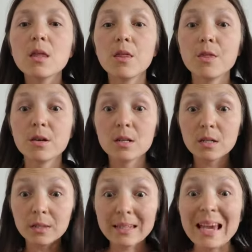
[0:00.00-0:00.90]

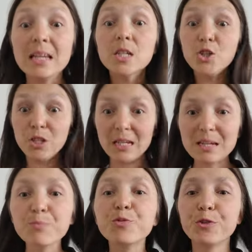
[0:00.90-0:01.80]
the energy
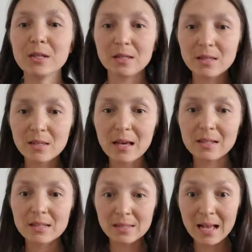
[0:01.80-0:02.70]
imprint that
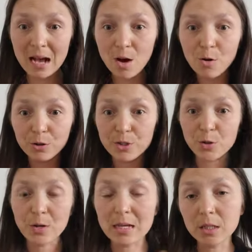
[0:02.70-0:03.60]
is now
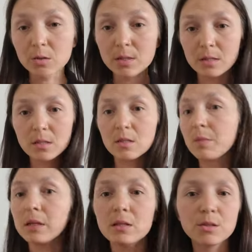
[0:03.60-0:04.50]
also in your
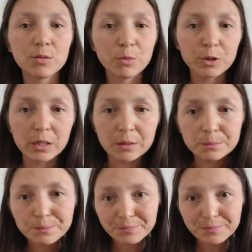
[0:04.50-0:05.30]
system and into your body.